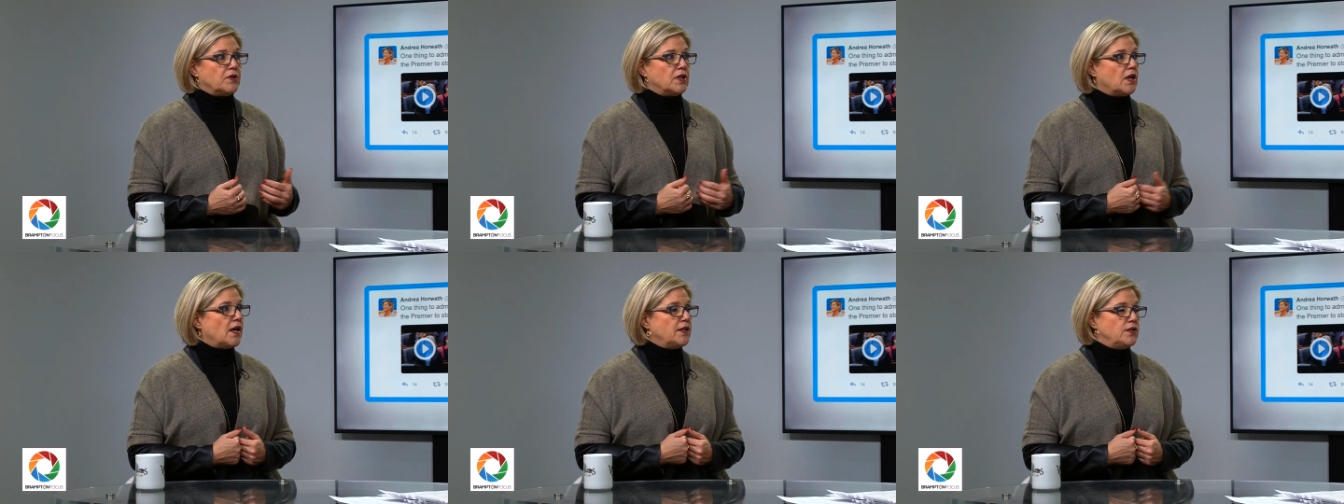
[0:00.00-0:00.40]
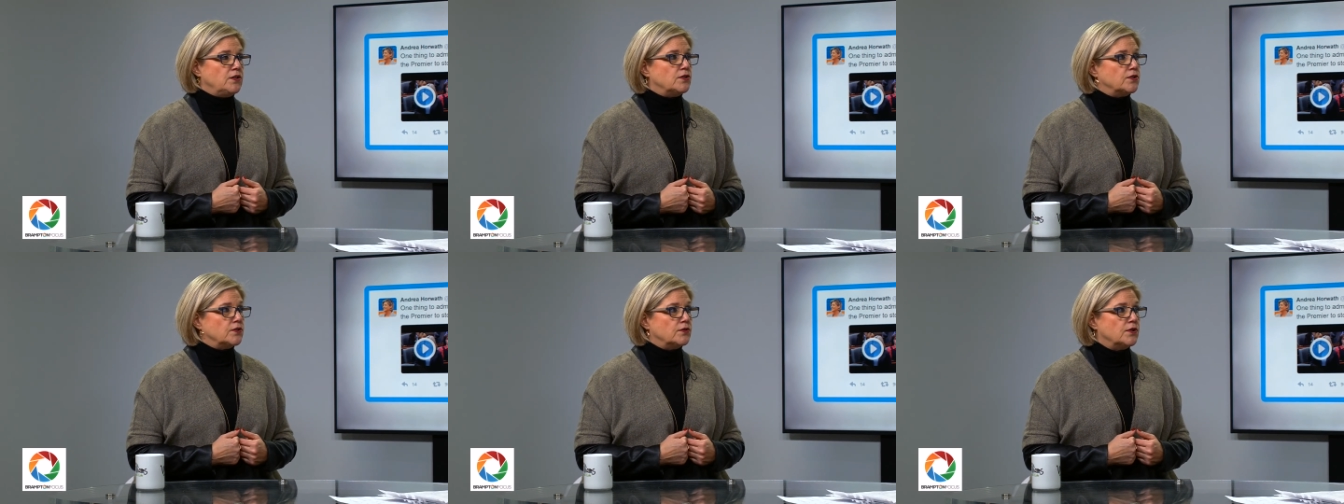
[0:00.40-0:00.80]
And I
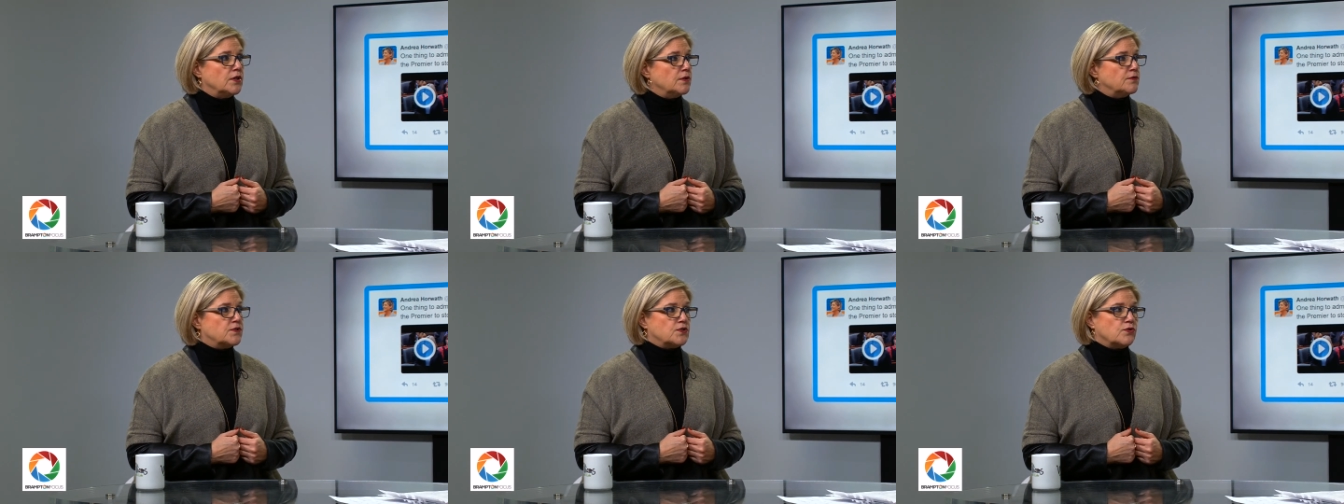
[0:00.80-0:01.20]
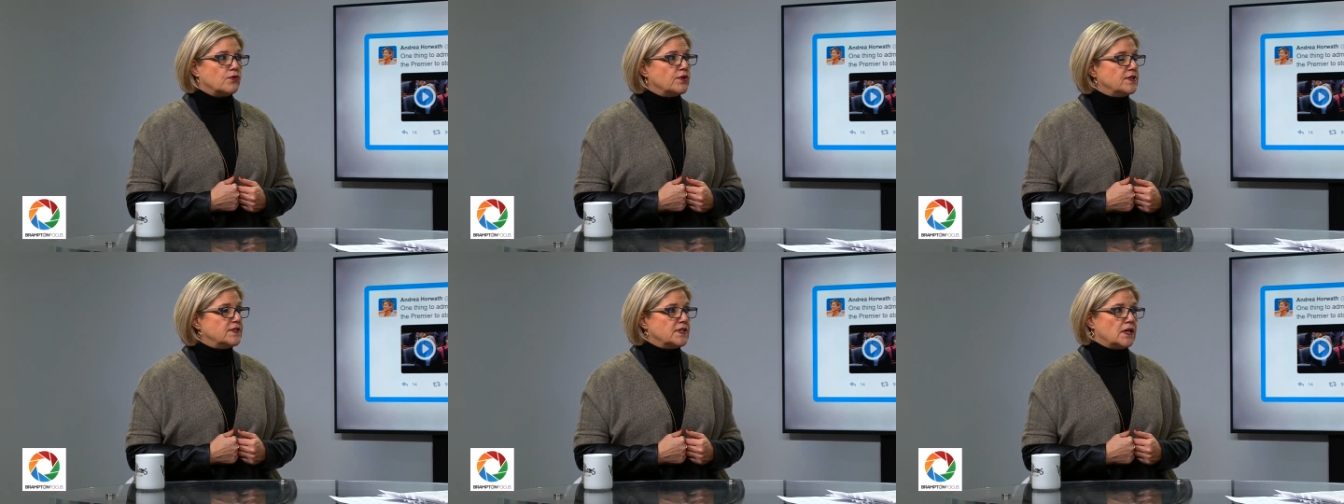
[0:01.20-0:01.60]
hear
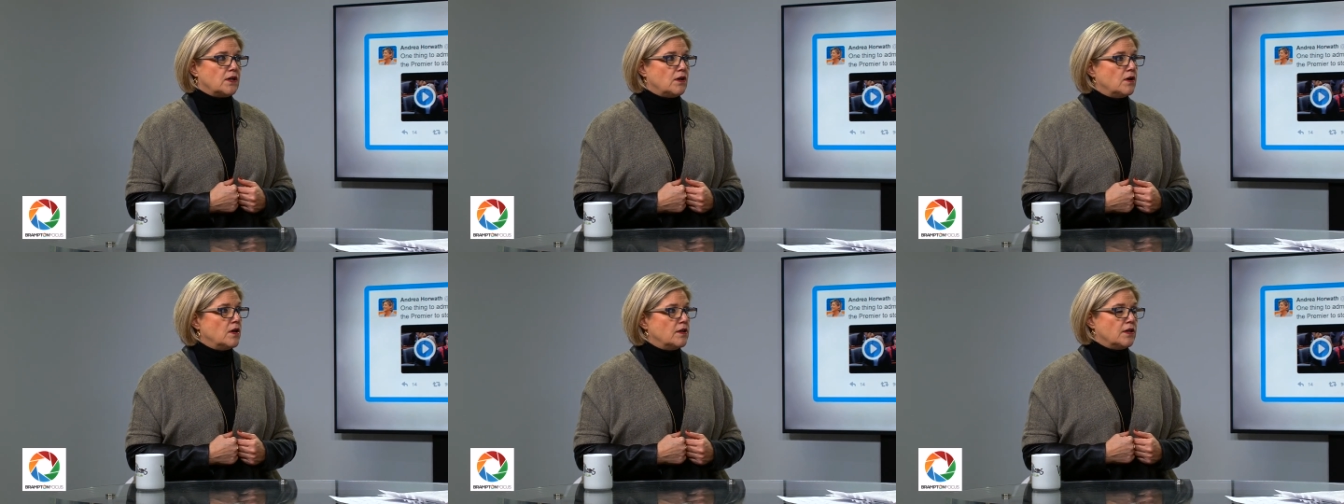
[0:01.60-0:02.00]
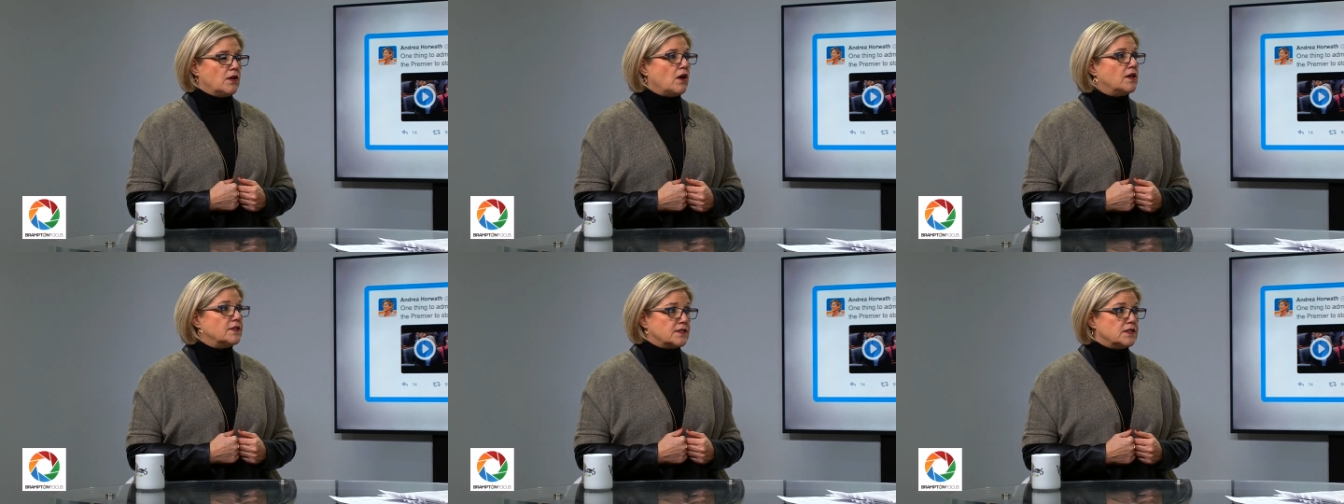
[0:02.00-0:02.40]
stories that that
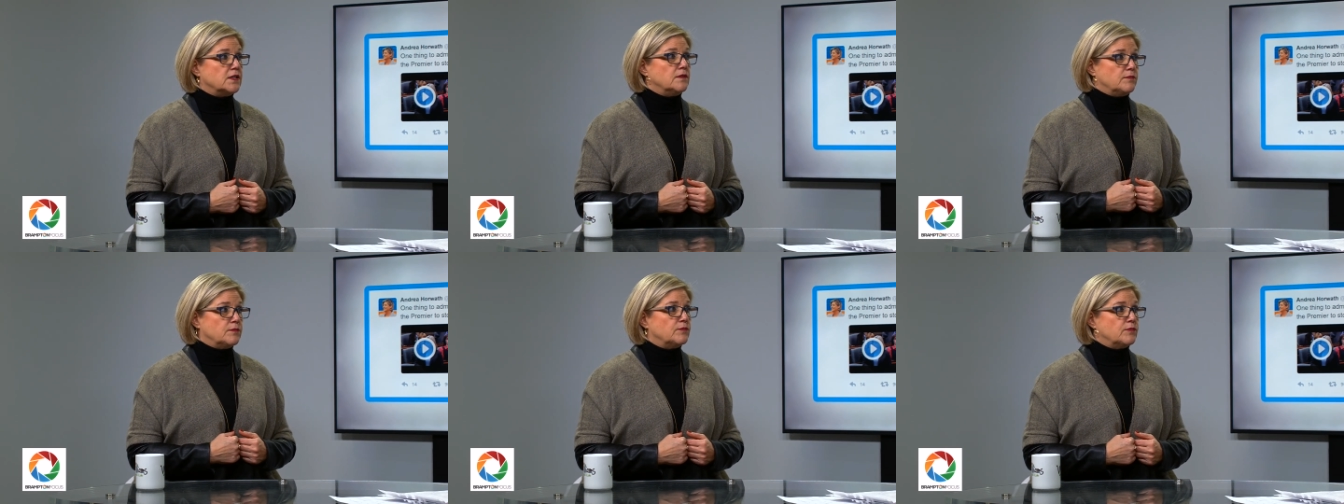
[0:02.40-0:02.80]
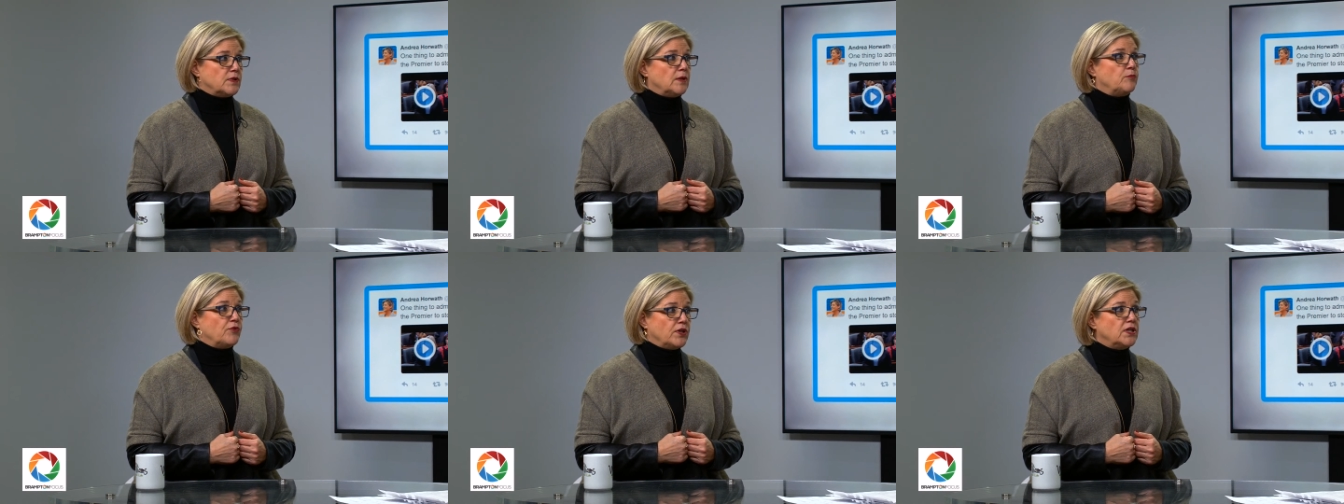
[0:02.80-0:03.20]
honestly they
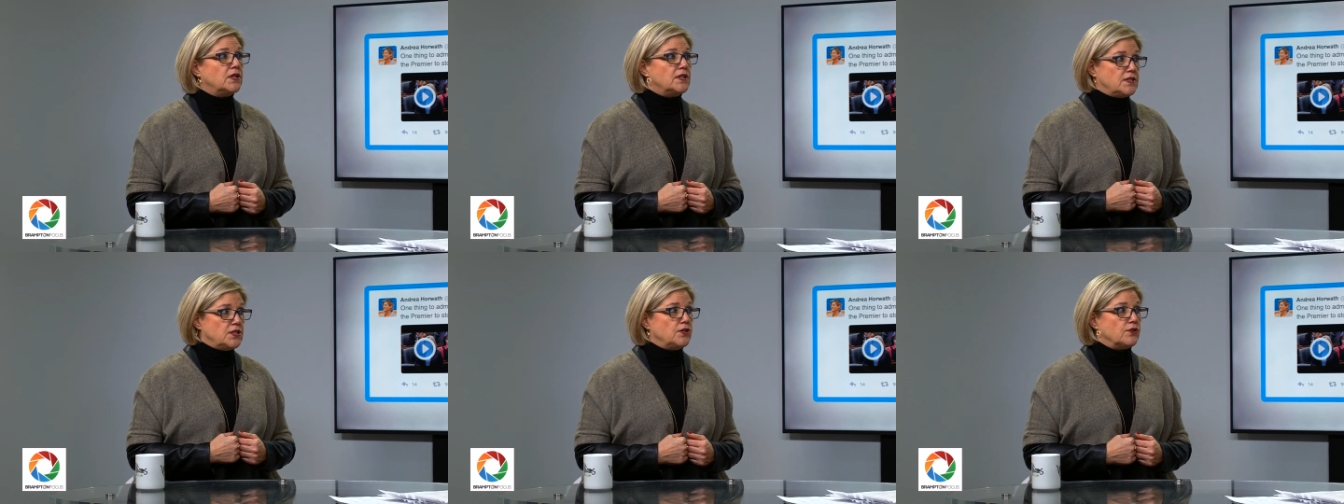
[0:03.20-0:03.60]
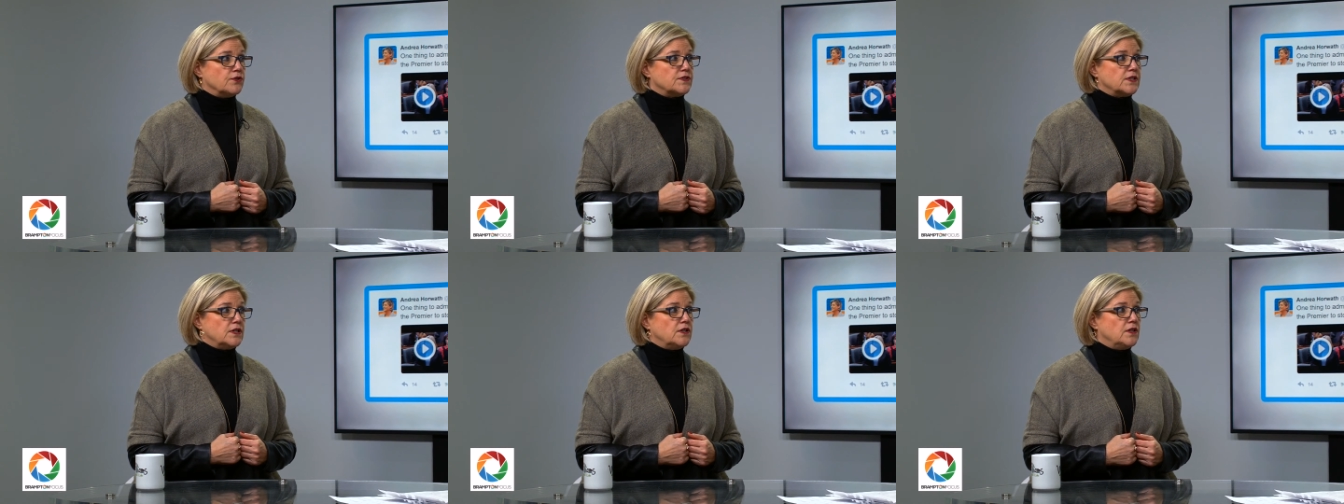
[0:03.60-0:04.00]
bring you to
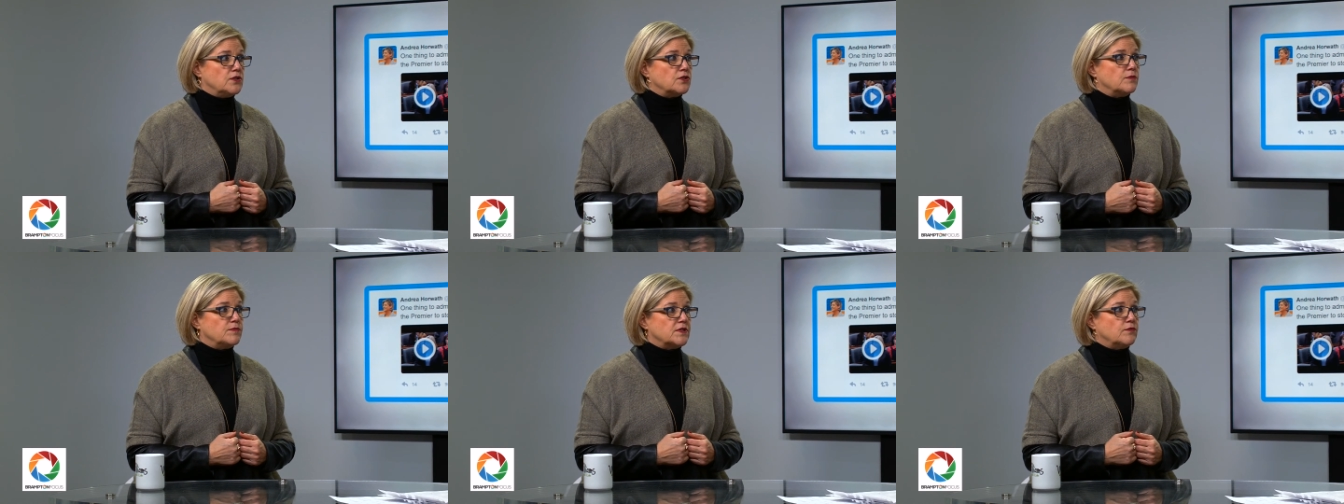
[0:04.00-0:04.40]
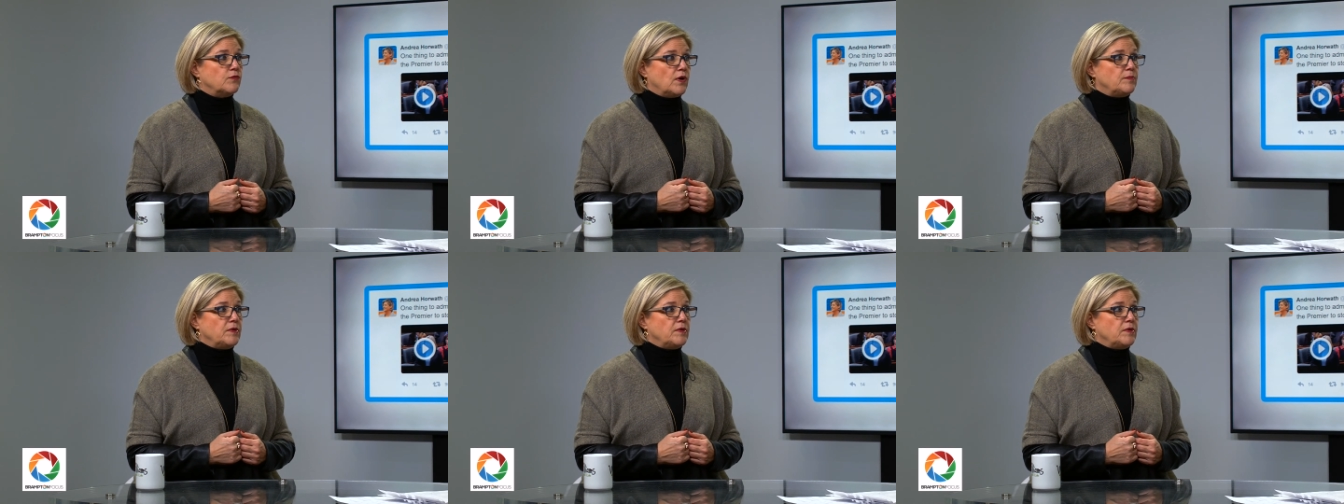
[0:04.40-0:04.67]
tears in, in terms of what